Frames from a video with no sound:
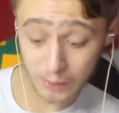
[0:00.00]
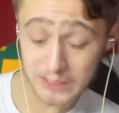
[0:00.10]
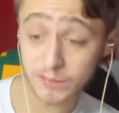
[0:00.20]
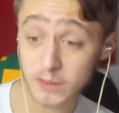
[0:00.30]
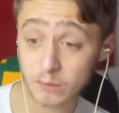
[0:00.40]

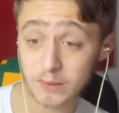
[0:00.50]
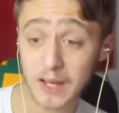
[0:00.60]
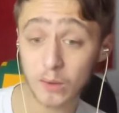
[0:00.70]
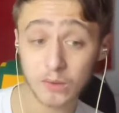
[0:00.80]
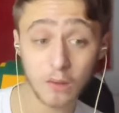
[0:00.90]
Rashford,
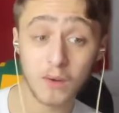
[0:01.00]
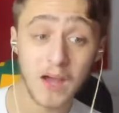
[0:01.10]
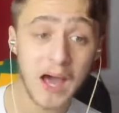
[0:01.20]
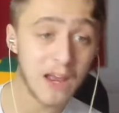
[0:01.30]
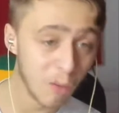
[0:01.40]
Ronaldo.
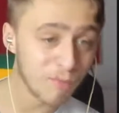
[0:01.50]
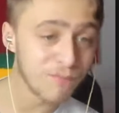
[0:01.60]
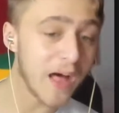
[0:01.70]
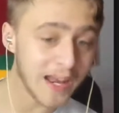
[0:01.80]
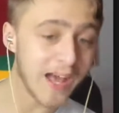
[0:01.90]
I love
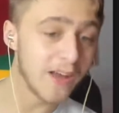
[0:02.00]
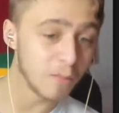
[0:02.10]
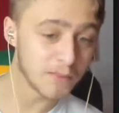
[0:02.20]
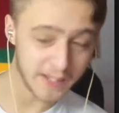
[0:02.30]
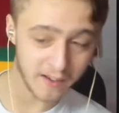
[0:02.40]
that
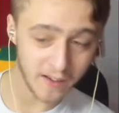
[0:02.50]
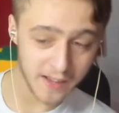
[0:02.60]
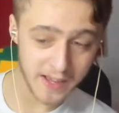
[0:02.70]
lineup, dear.